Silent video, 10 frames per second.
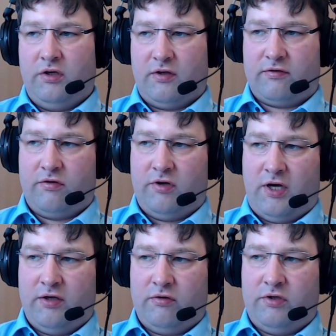industrial
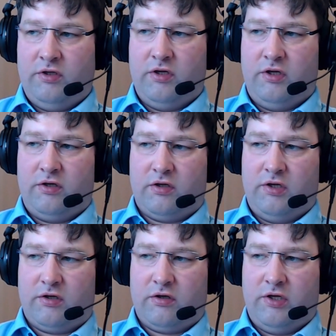IoT,
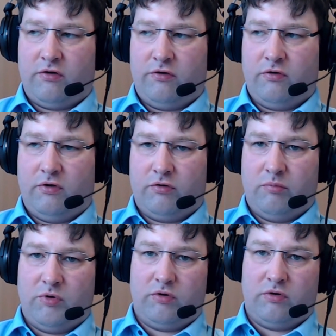and also
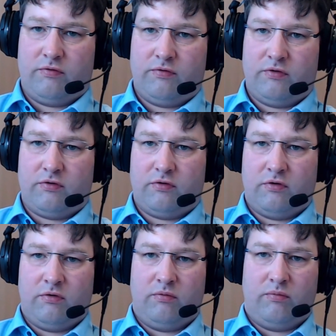automotive.
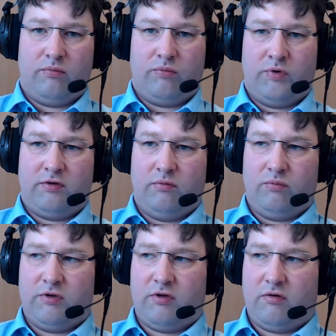
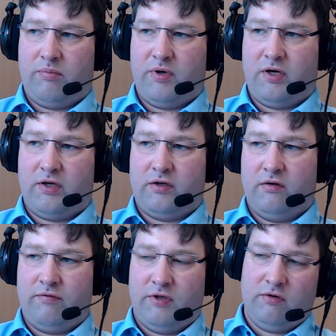With our
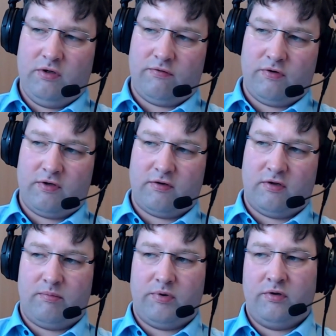partner VEONIR, for
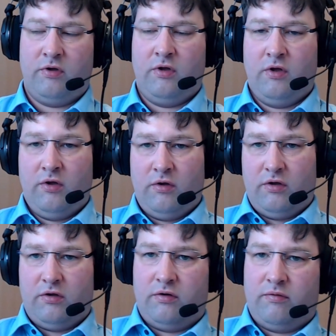example,
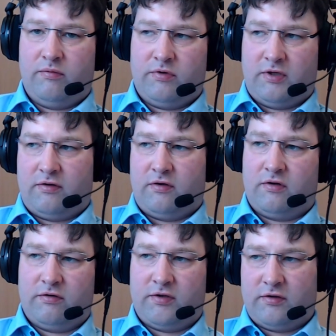that's
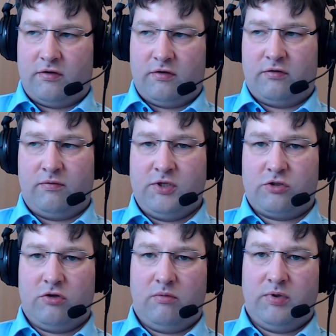a
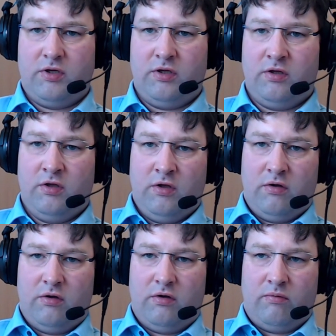Swedish company.
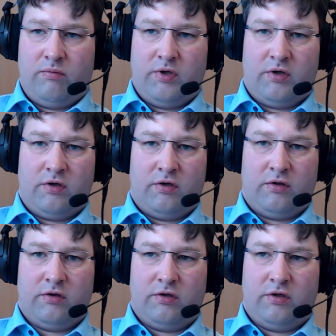We
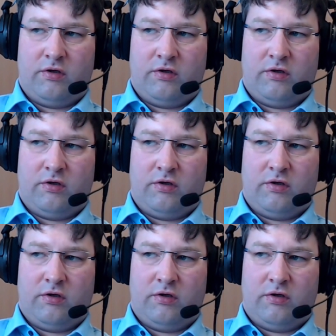are